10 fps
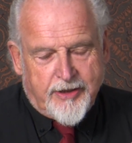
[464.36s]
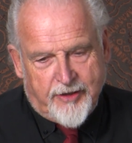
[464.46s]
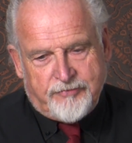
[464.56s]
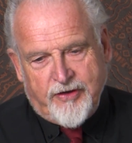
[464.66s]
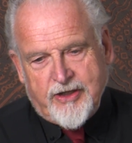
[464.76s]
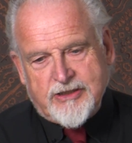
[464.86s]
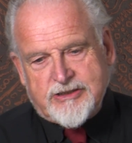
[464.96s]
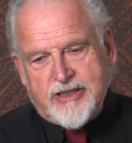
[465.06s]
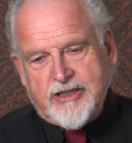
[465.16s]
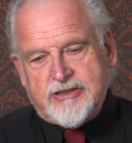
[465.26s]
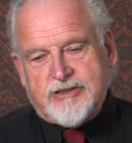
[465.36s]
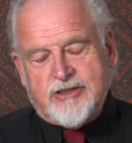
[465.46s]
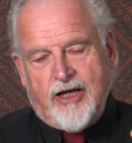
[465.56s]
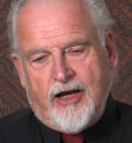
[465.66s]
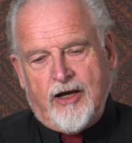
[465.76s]
The first is
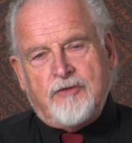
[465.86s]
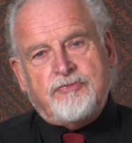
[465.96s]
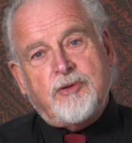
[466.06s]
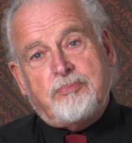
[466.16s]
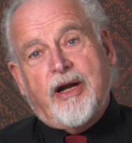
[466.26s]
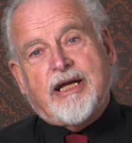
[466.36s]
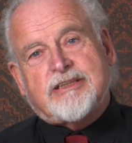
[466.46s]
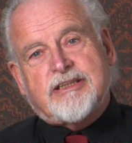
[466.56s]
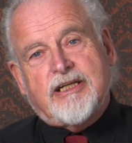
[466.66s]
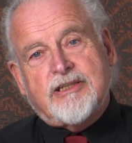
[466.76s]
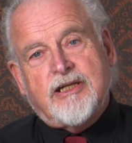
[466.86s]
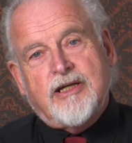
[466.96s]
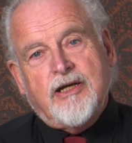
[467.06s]
that after Brexit,